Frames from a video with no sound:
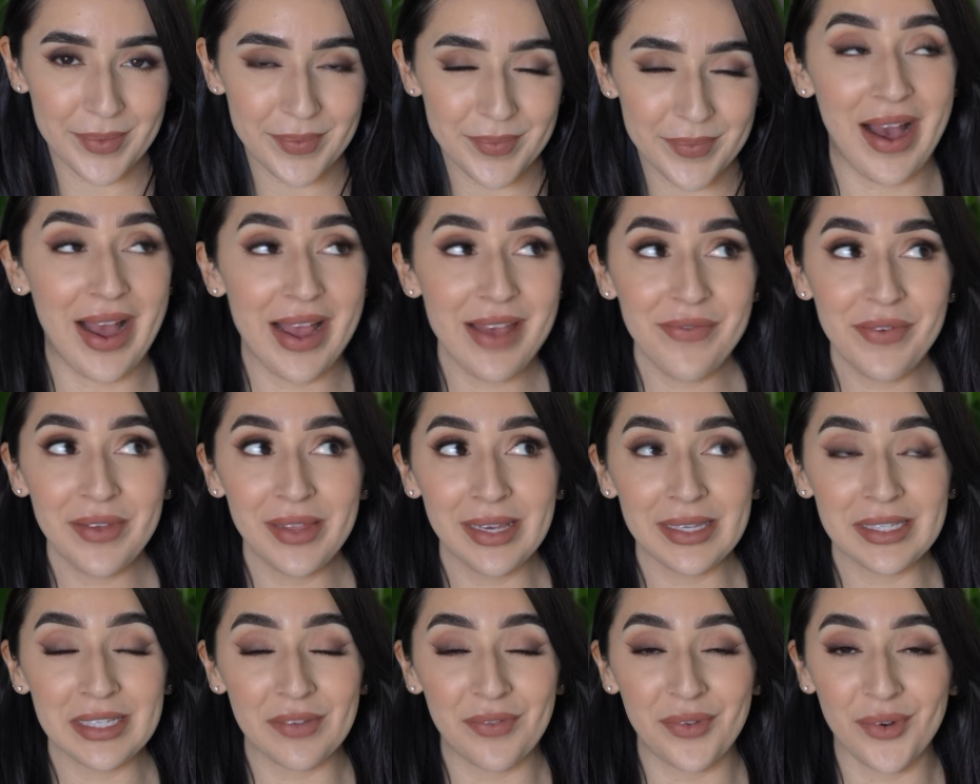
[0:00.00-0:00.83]
I feel
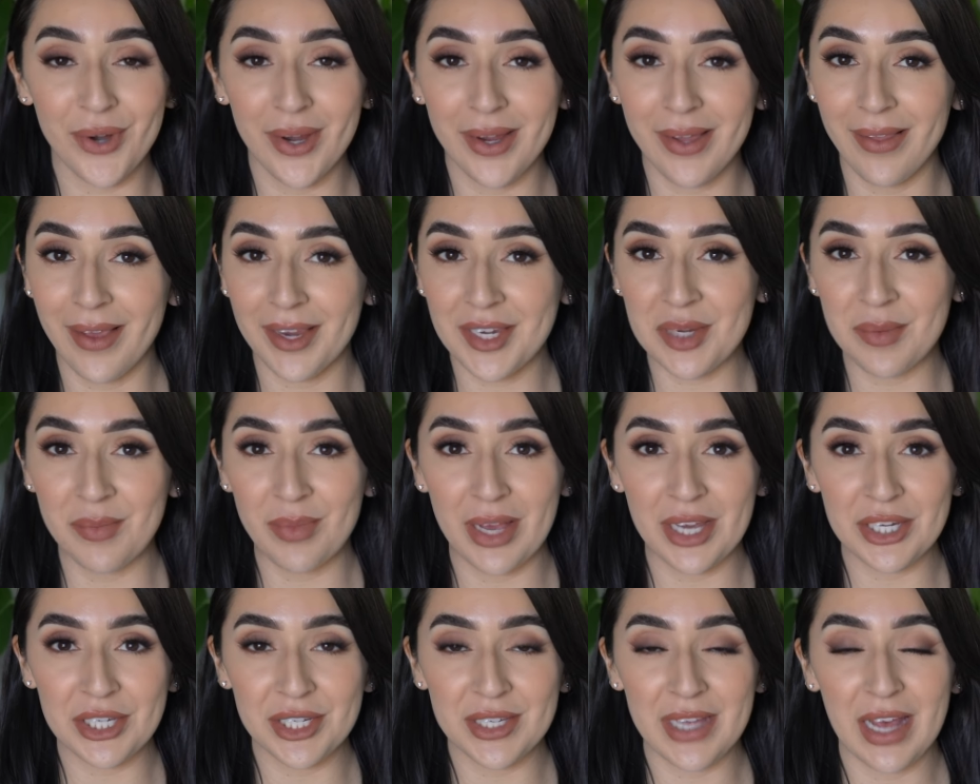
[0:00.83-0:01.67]
like Sephora Collection
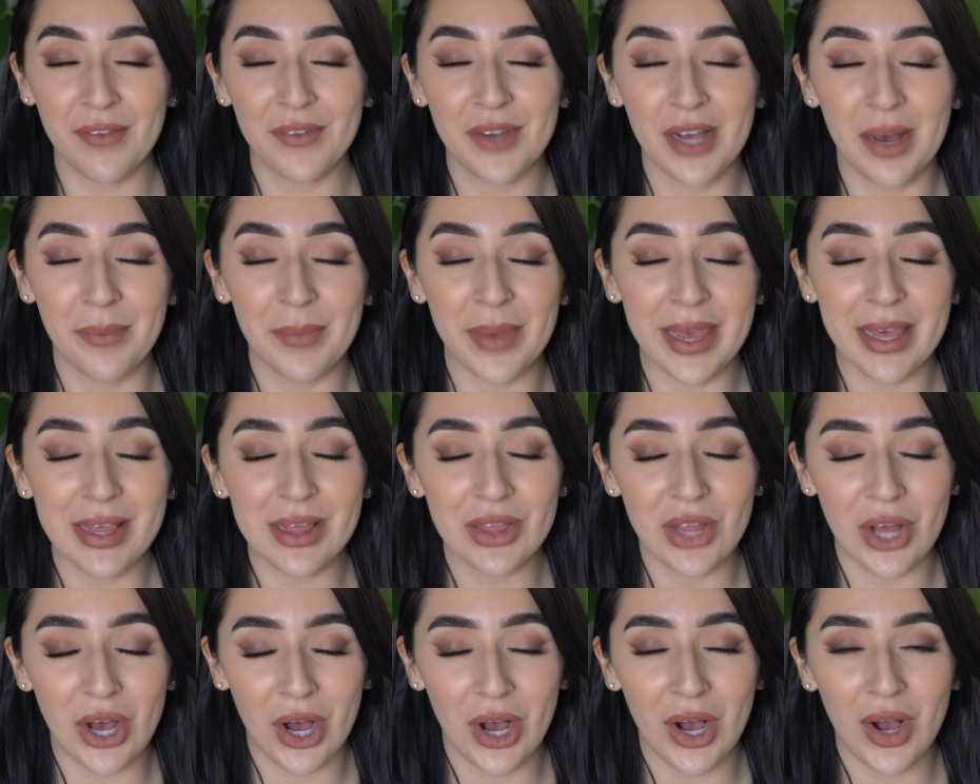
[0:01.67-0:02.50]
blushes have come a
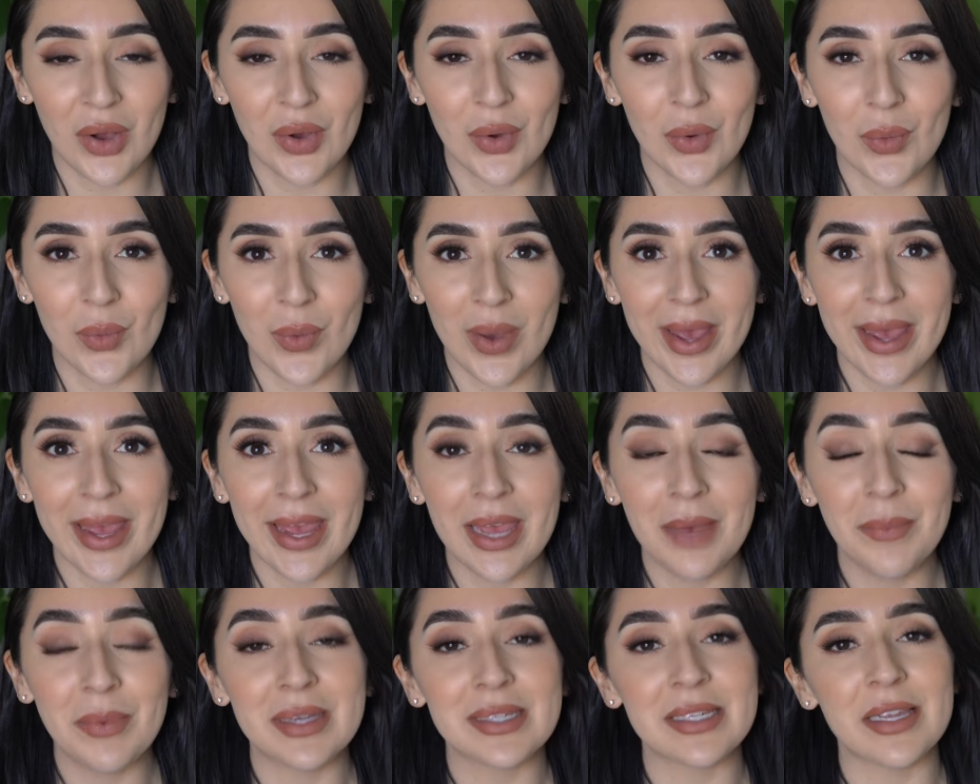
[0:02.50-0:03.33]
long
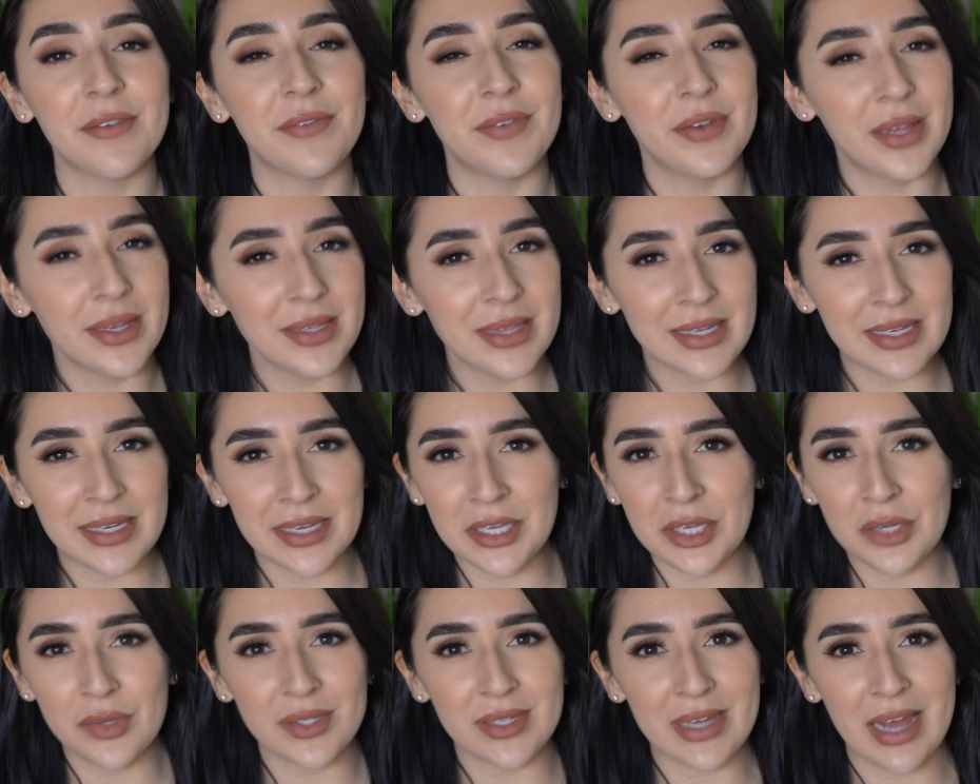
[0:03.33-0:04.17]
way because I feel like they
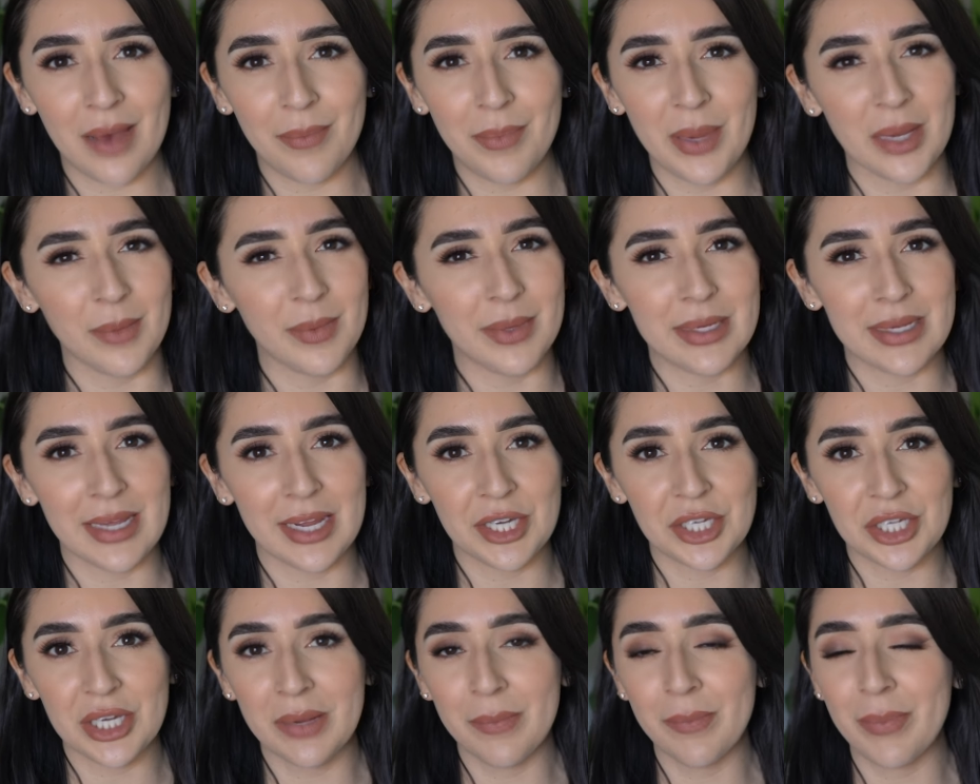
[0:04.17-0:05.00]
didn't used to have
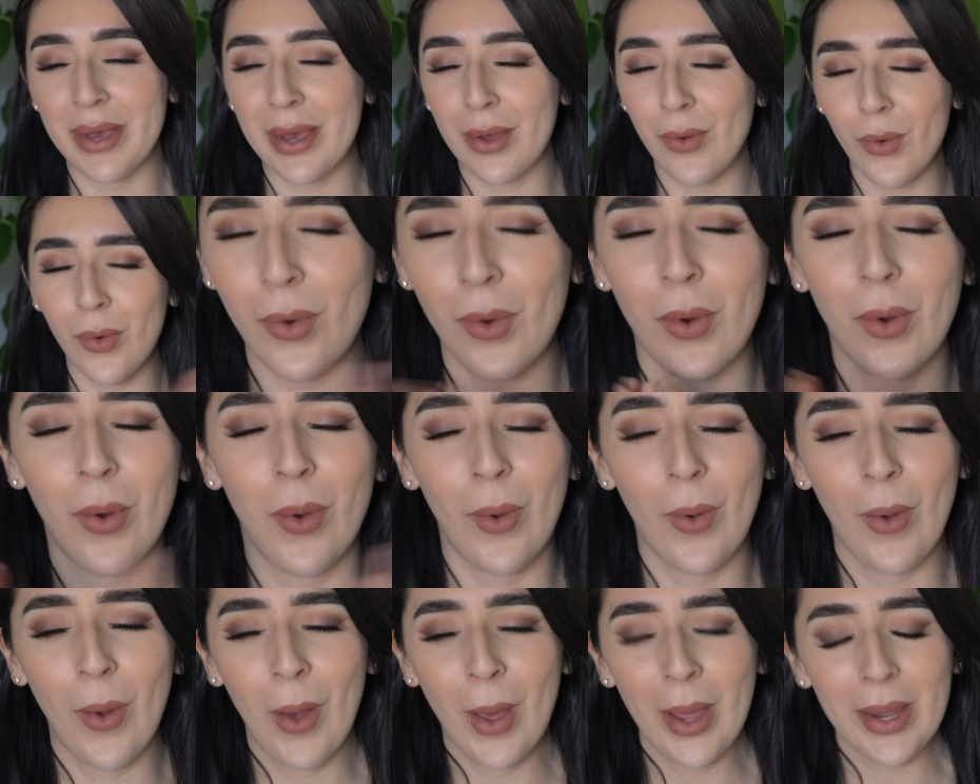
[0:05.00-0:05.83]
pigmentation, but
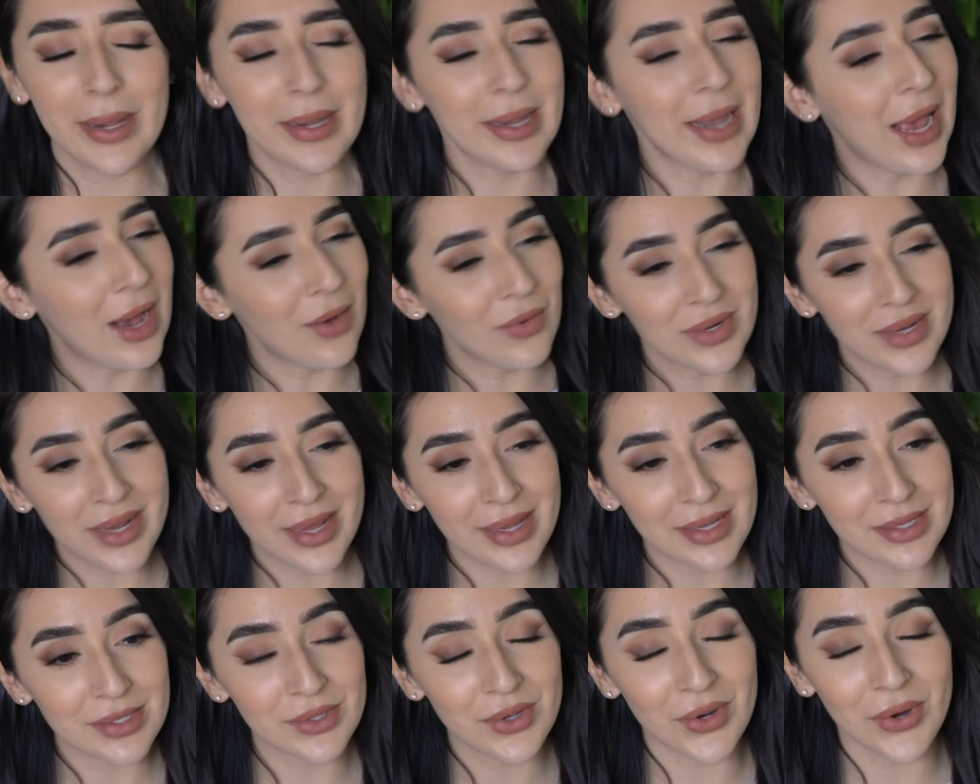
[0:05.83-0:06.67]
oh,
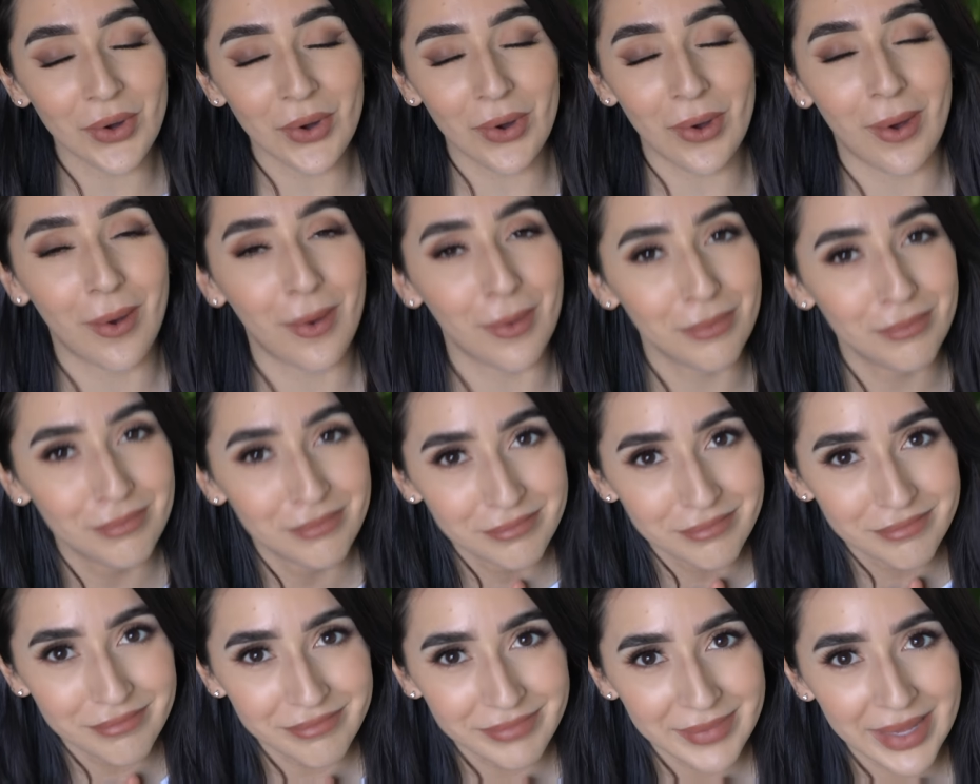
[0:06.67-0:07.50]
nowadays, girl,
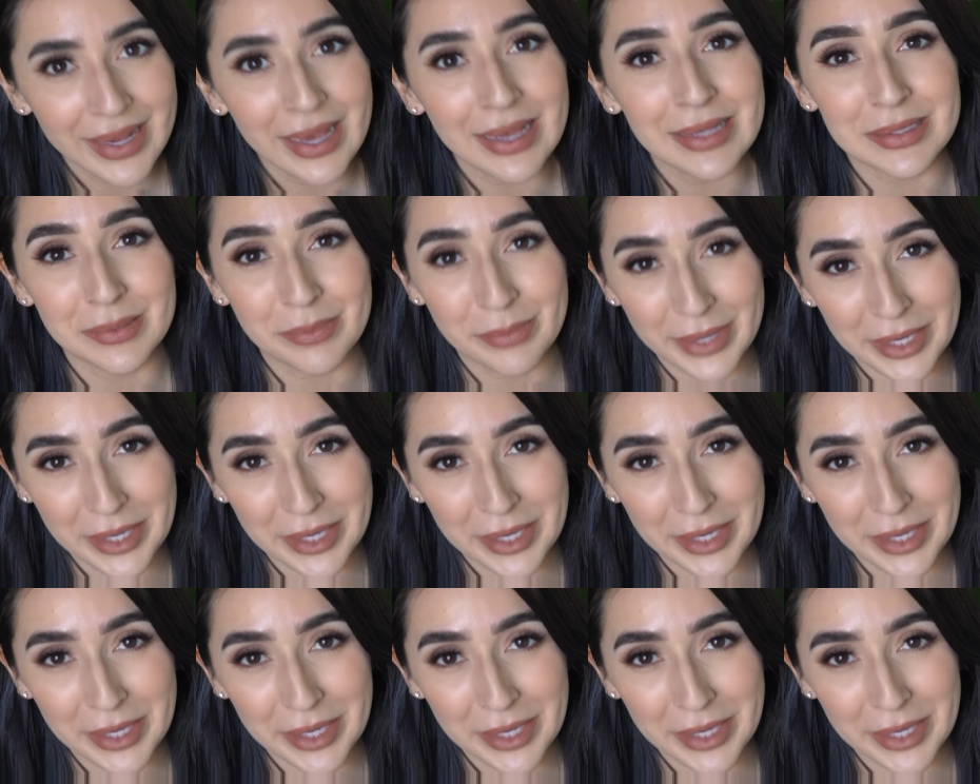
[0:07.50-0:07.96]
they got some